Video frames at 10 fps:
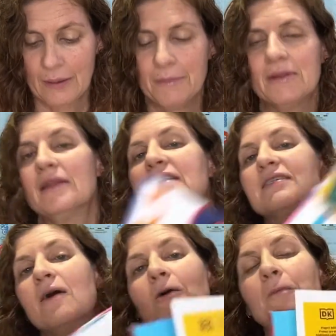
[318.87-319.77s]
but then there's a
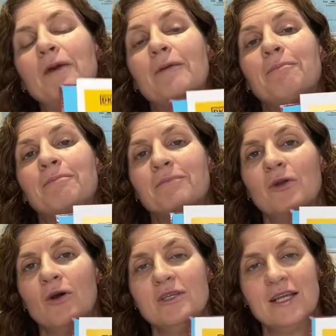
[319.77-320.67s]
whole big
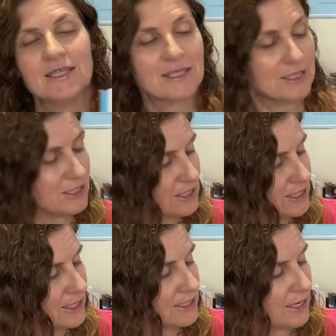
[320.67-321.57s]
contents
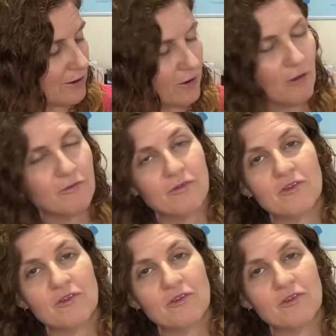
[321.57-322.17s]
list here of